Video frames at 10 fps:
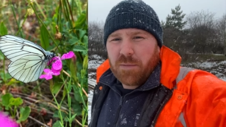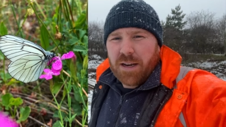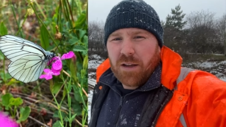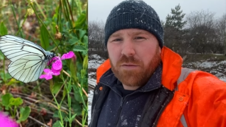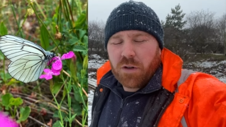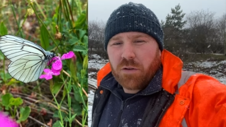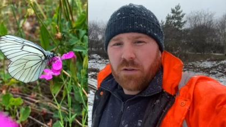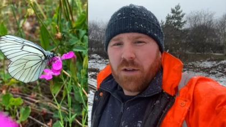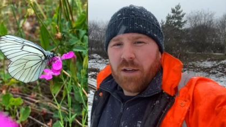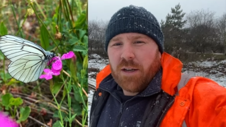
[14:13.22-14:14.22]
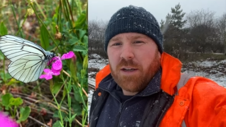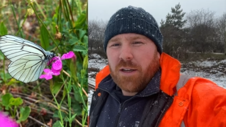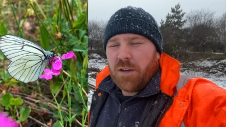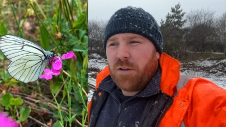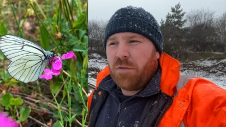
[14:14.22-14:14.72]
many of you, and
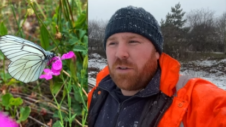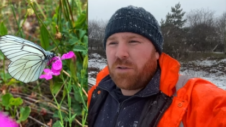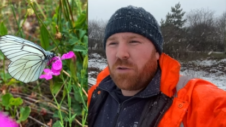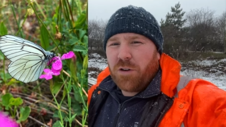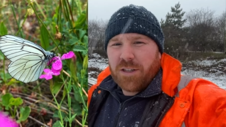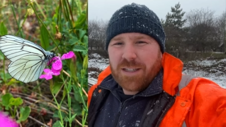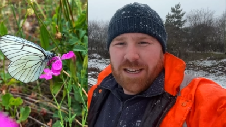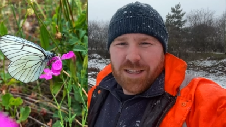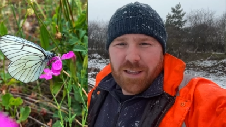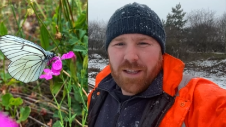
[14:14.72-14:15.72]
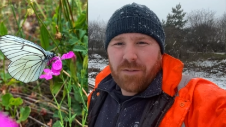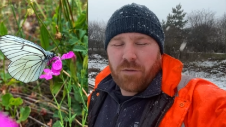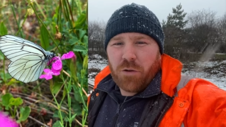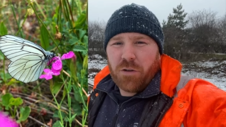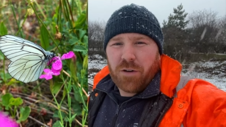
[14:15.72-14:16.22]
you've enjoyed seeing the
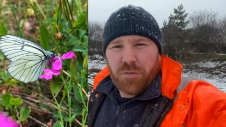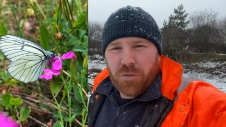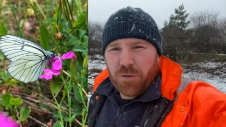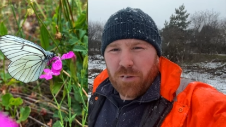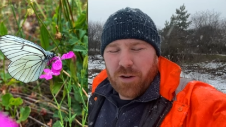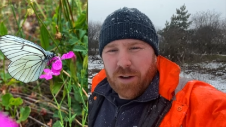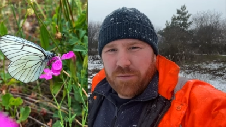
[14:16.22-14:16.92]
flora and fauna that I've